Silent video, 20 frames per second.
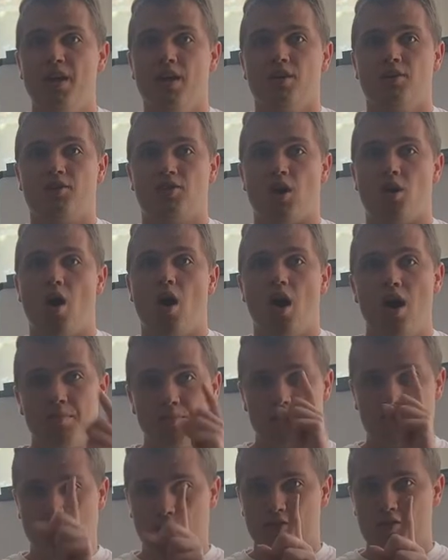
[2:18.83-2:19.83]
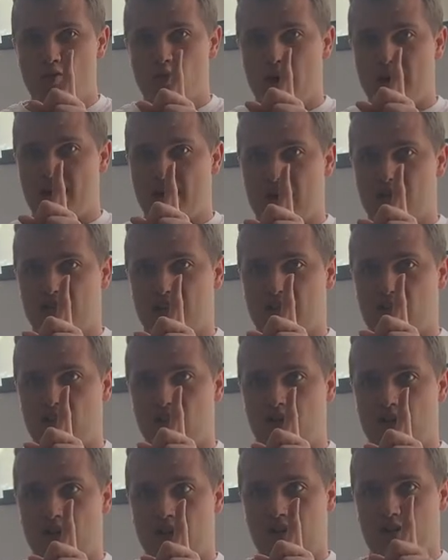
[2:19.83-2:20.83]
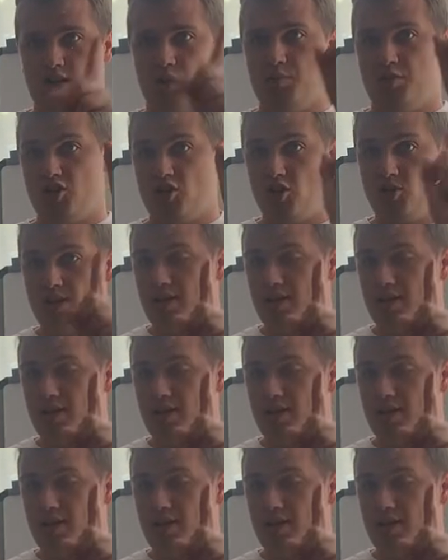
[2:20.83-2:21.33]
So I'm gonna give you one now to get you started, but you